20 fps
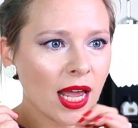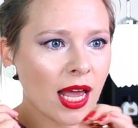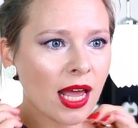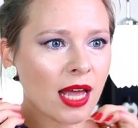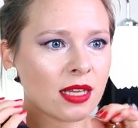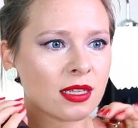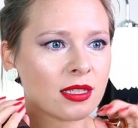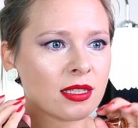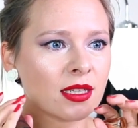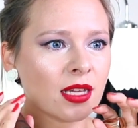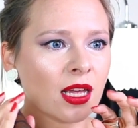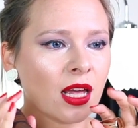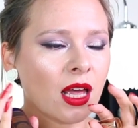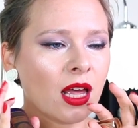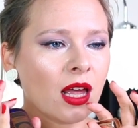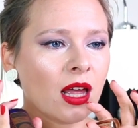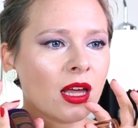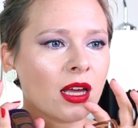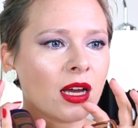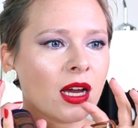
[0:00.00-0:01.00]
has
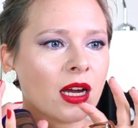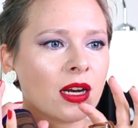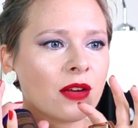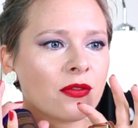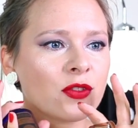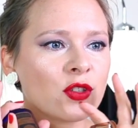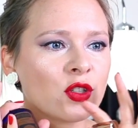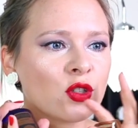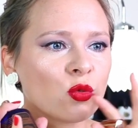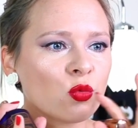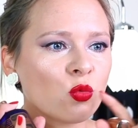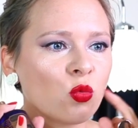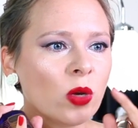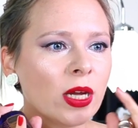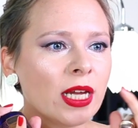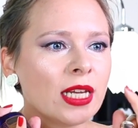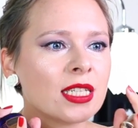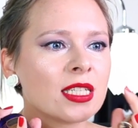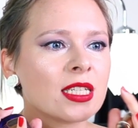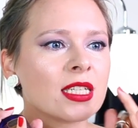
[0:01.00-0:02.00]
kind of
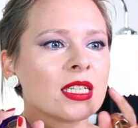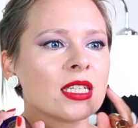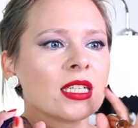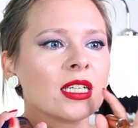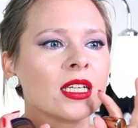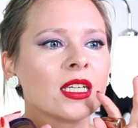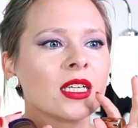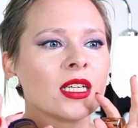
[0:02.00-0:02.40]
sweet,